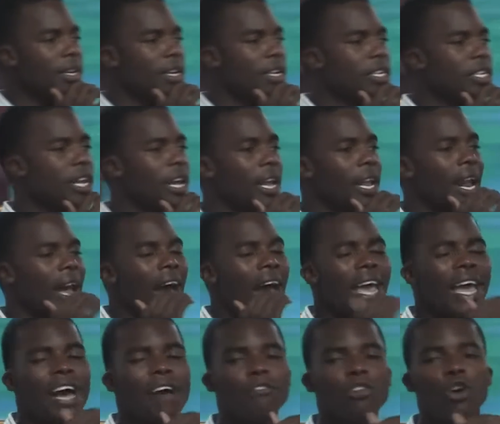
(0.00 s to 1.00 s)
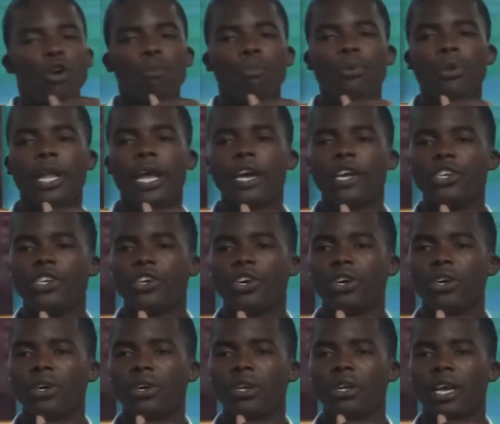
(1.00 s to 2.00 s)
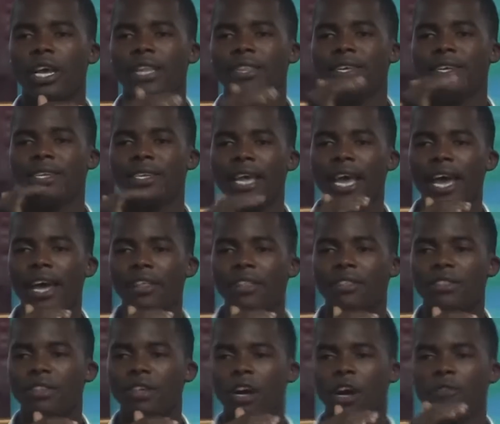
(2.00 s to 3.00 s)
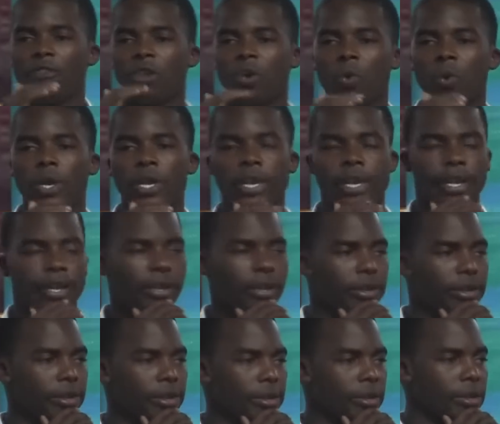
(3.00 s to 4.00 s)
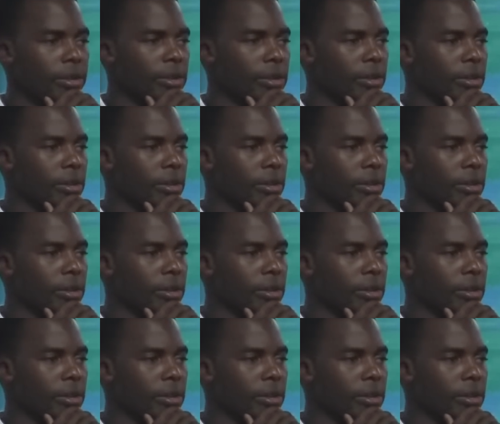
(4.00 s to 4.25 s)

He said, I have no pleasure in the death of the wicked. Hmm.